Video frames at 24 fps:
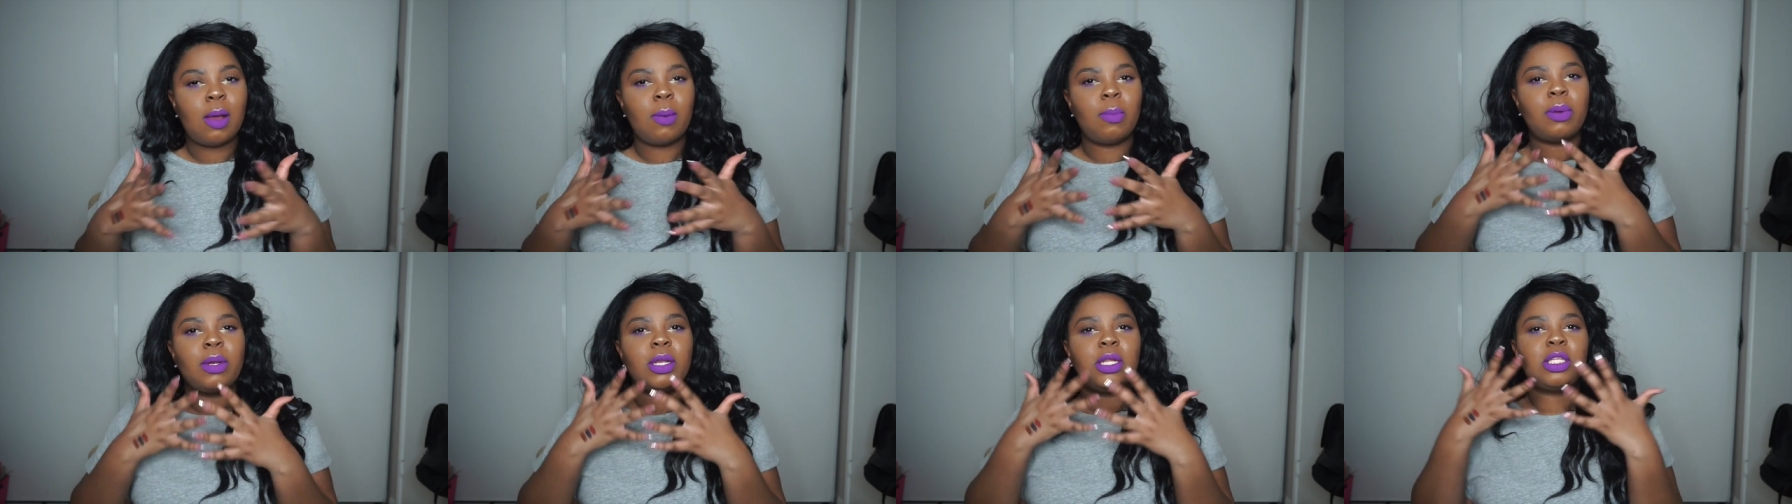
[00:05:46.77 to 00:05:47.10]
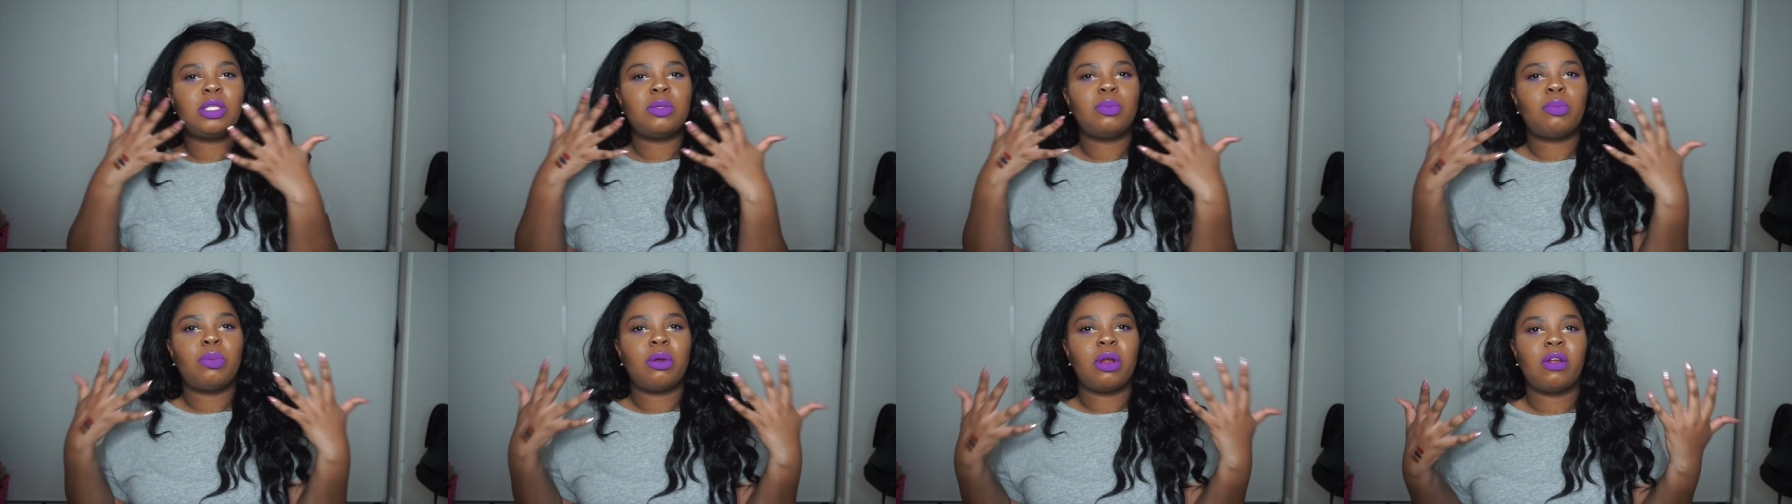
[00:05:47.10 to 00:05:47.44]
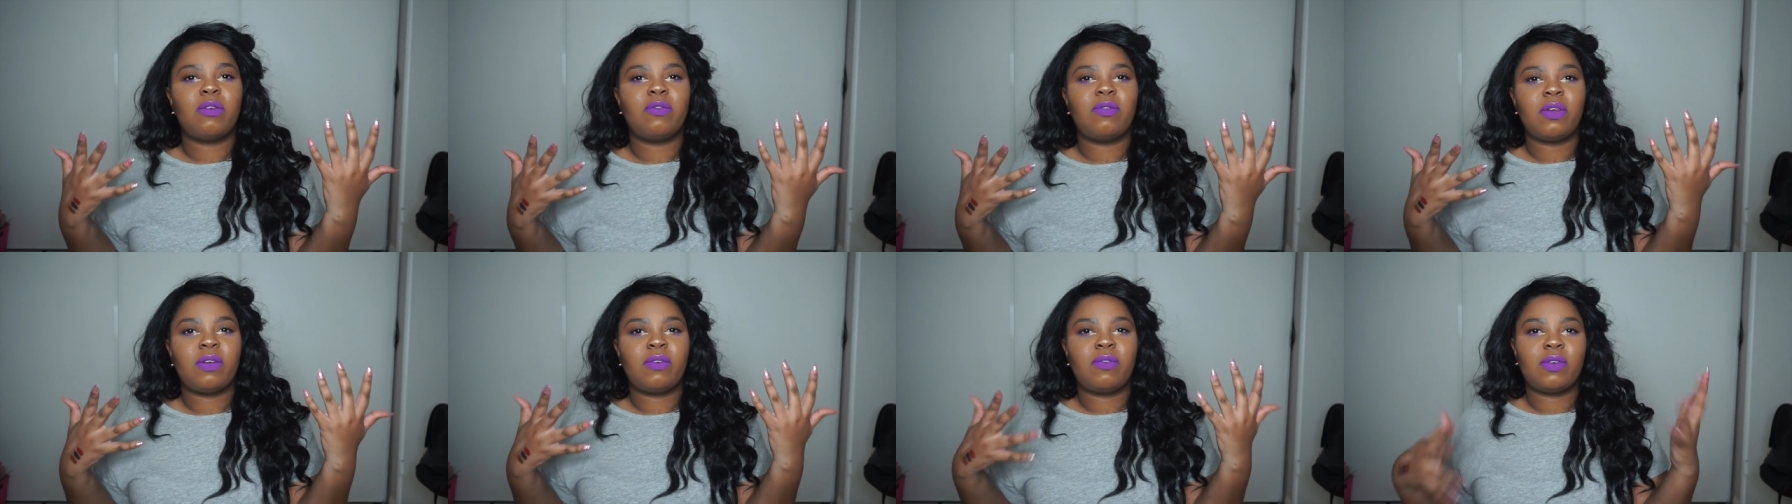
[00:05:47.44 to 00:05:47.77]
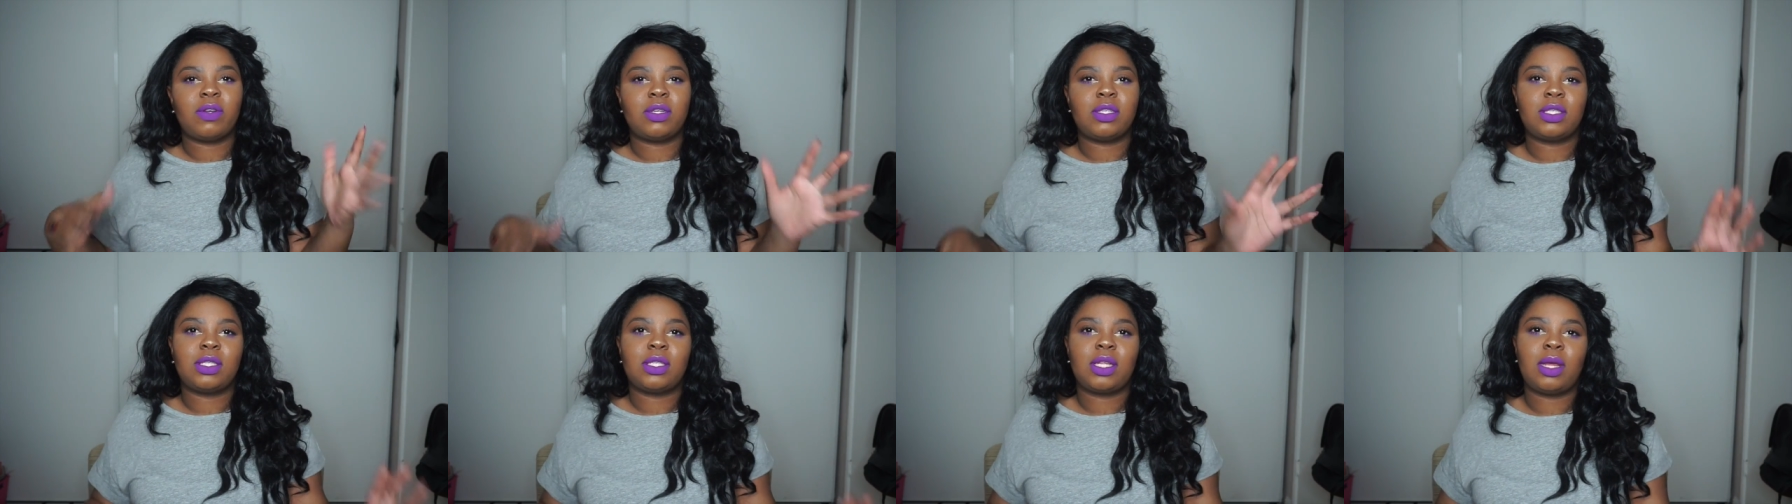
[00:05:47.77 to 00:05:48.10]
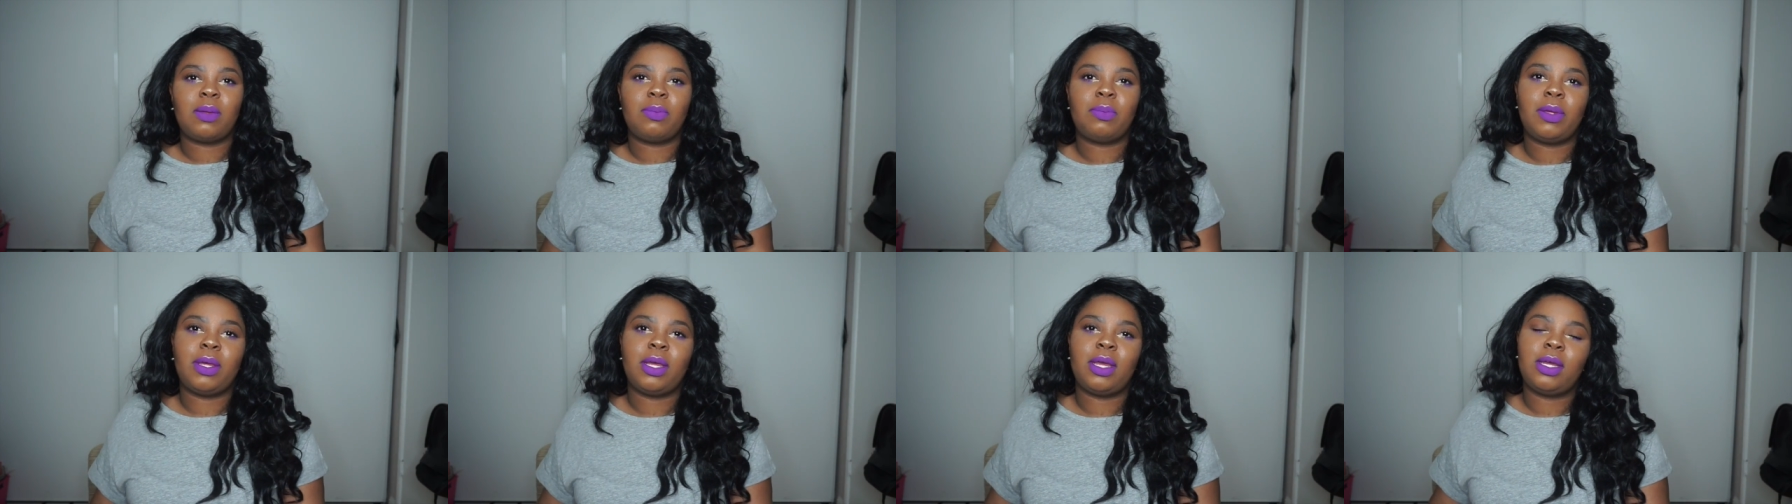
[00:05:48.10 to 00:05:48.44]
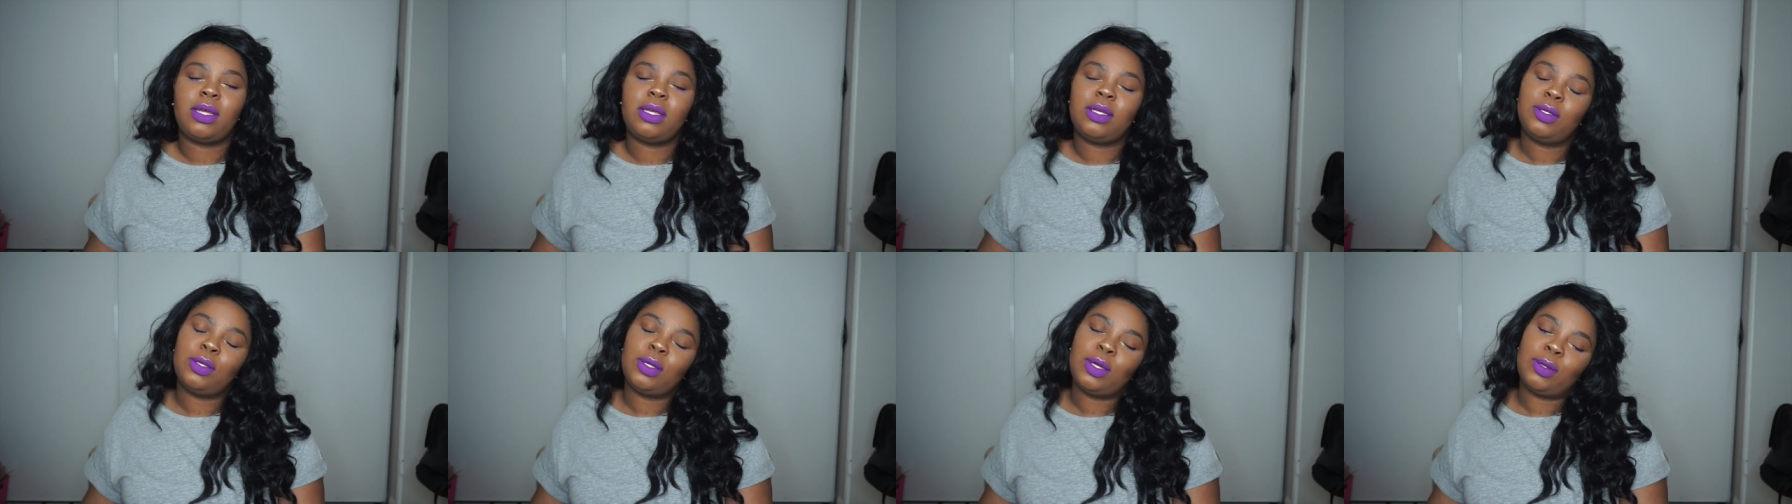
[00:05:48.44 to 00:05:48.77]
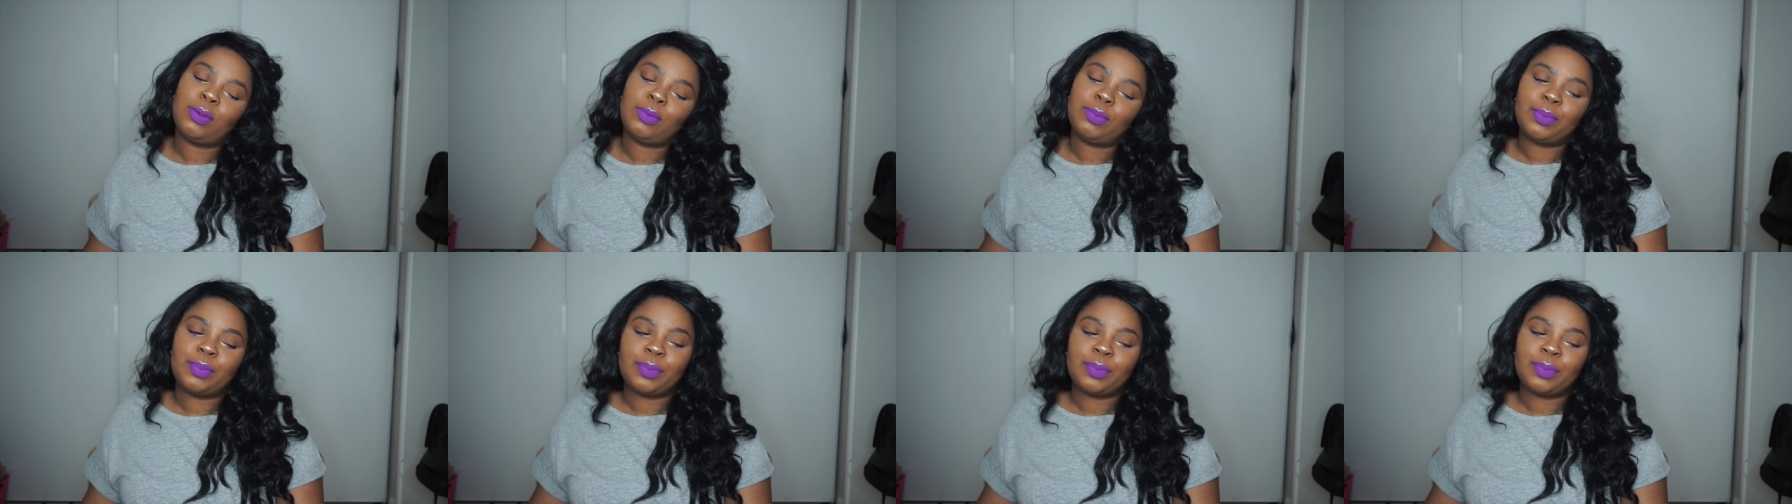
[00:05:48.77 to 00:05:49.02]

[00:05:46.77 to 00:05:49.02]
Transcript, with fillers: but it's perfect for just like being you know